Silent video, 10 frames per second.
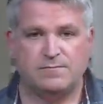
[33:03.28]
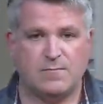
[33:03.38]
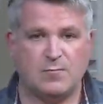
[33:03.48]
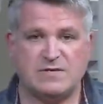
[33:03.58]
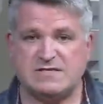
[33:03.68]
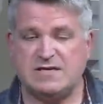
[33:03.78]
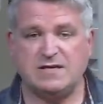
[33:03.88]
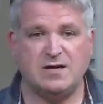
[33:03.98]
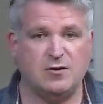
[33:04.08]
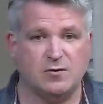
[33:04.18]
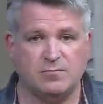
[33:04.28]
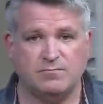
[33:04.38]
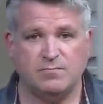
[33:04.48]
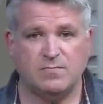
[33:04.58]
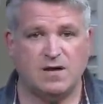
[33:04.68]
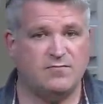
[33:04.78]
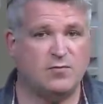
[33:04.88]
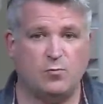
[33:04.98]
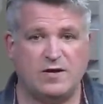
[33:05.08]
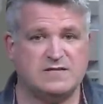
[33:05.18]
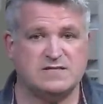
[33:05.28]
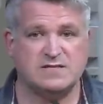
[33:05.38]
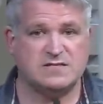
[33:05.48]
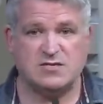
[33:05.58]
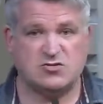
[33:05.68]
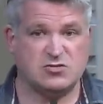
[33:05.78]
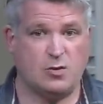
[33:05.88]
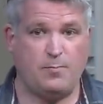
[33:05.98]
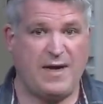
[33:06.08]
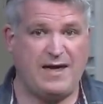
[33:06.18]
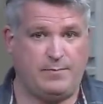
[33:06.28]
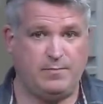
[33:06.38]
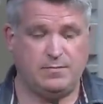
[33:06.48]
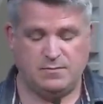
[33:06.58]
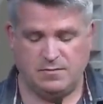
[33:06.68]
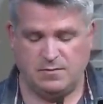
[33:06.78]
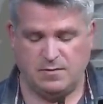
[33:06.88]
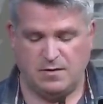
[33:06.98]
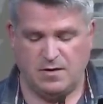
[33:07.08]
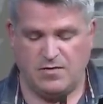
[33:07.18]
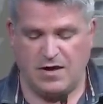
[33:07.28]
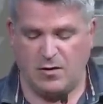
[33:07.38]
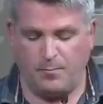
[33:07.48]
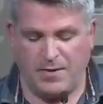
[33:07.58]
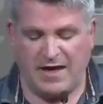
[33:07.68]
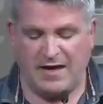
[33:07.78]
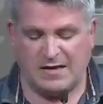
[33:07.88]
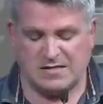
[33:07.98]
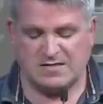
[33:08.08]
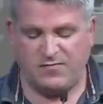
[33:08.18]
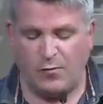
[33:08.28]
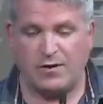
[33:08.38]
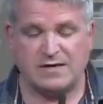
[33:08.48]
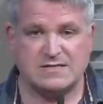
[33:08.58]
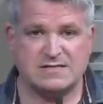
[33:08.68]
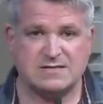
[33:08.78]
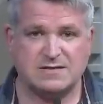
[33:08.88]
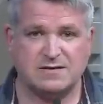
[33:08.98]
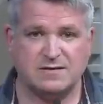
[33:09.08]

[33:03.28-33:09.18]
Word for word: And we see it here. Even the winds and the sea just obey him. They obey his voice.